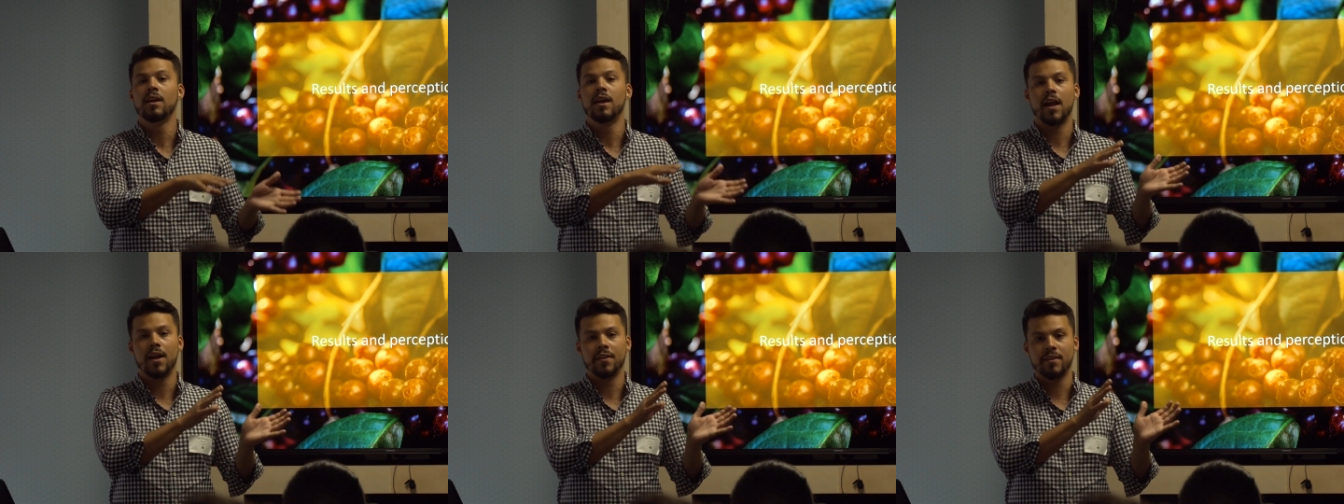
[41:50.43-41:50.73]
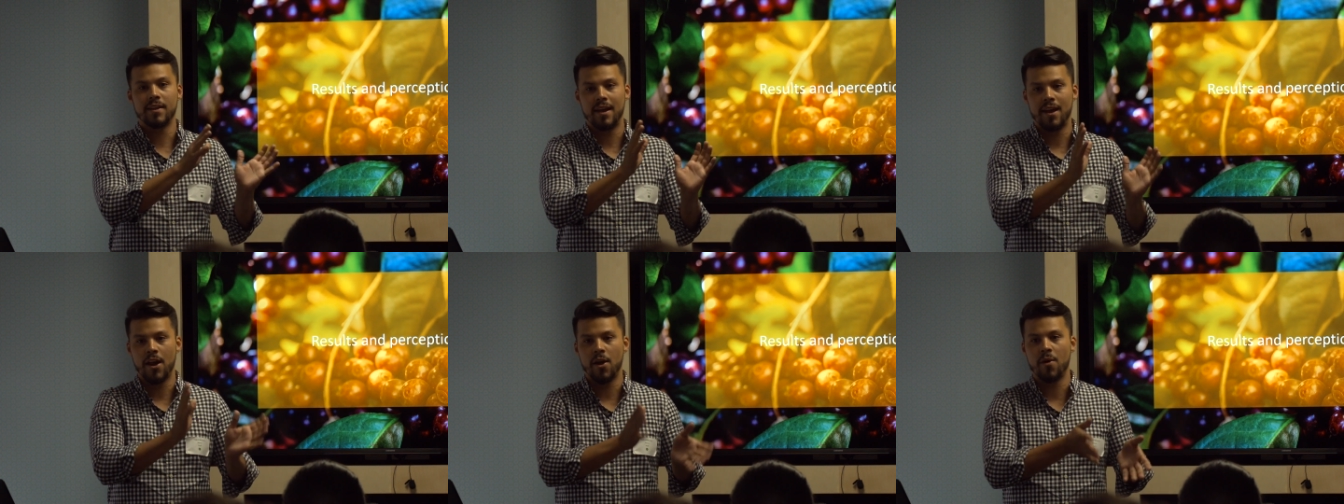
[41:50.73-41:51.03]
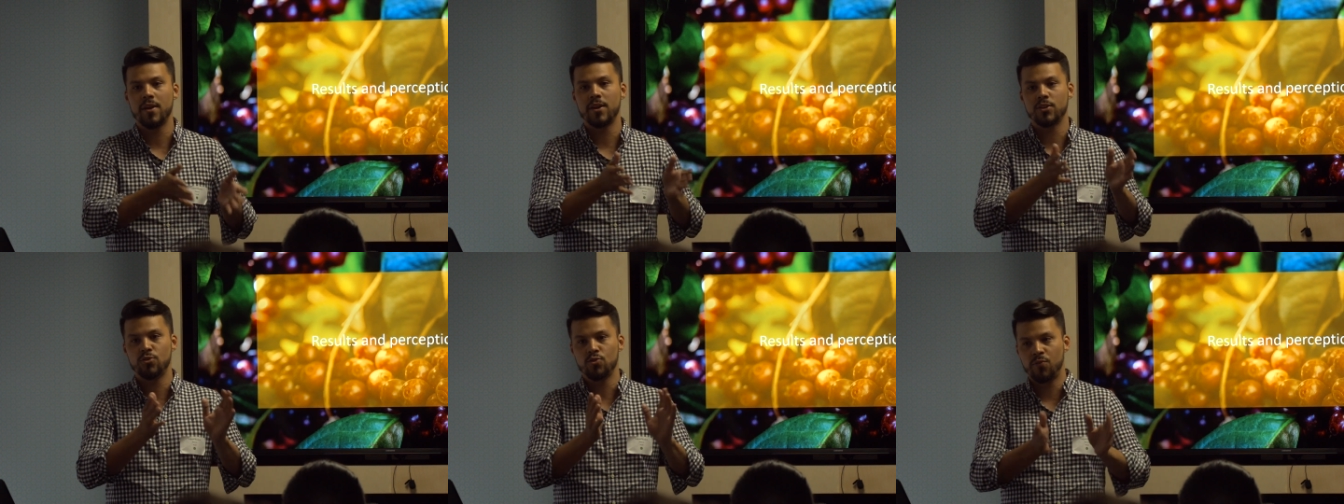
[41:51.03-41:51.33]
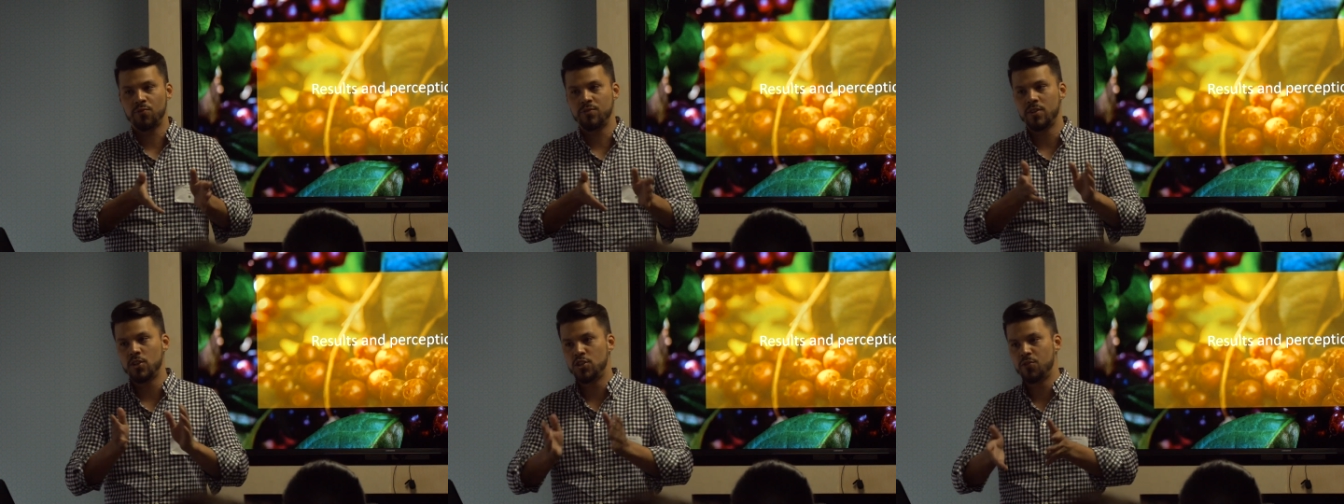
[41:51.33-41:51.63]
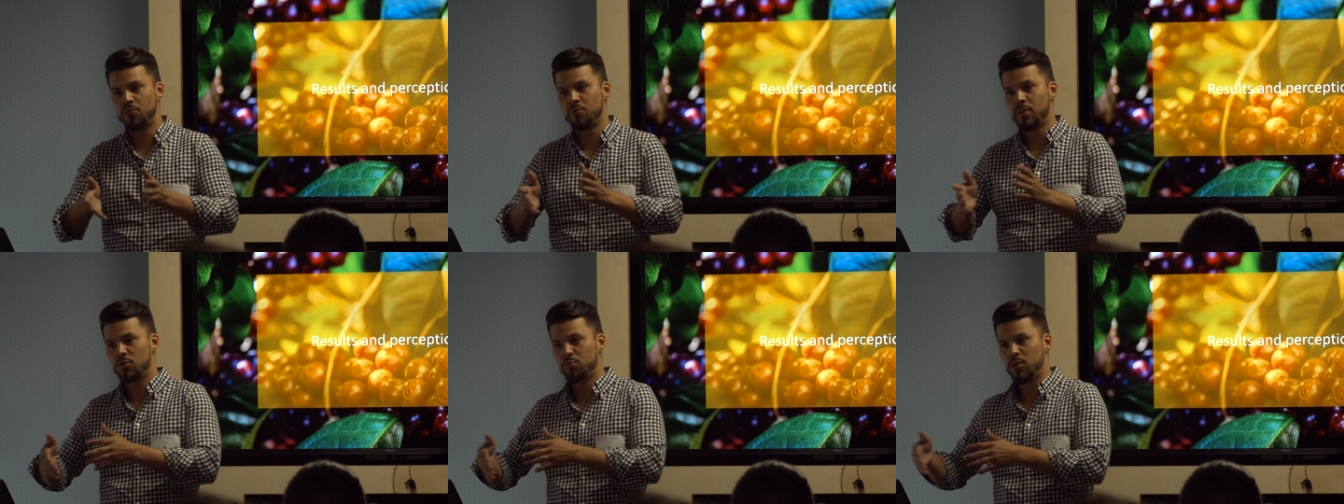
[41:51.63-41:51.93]
and the areas with the
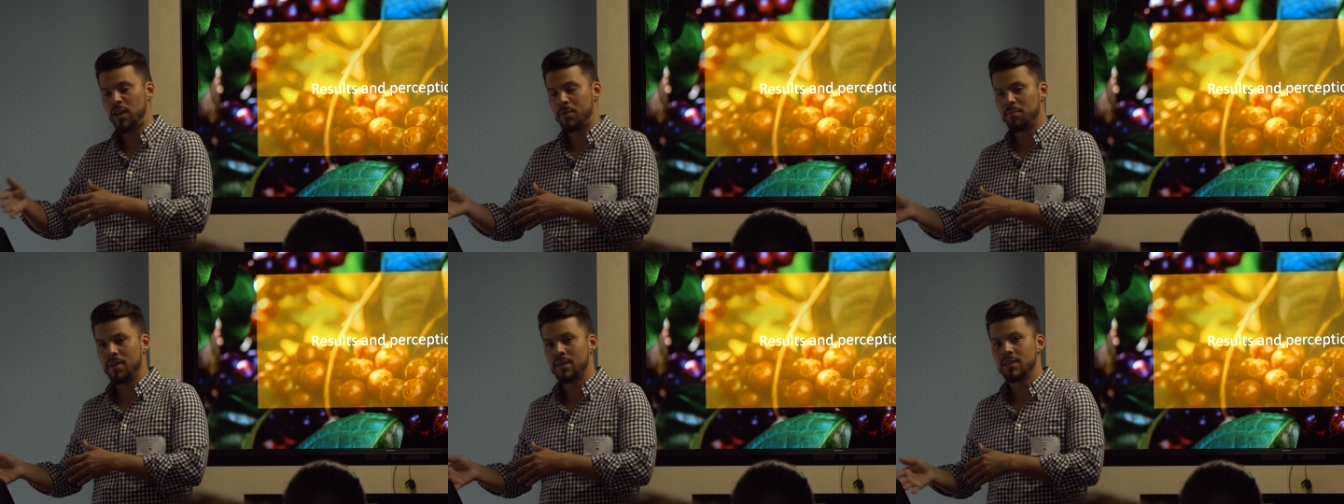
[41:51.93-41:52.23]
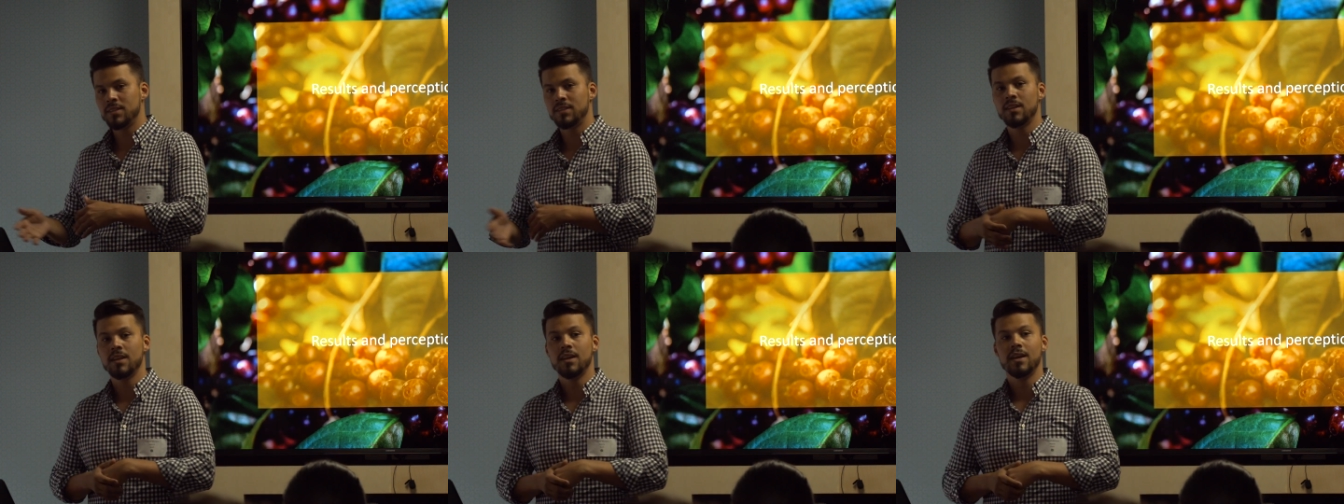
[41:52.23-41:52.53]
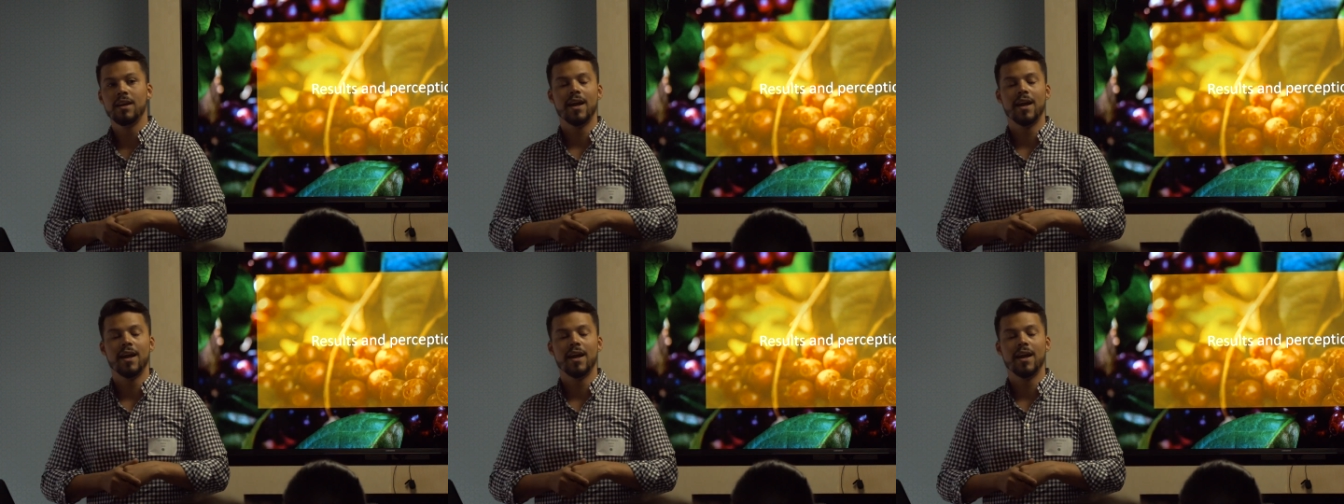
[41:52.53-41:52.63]
different treatments.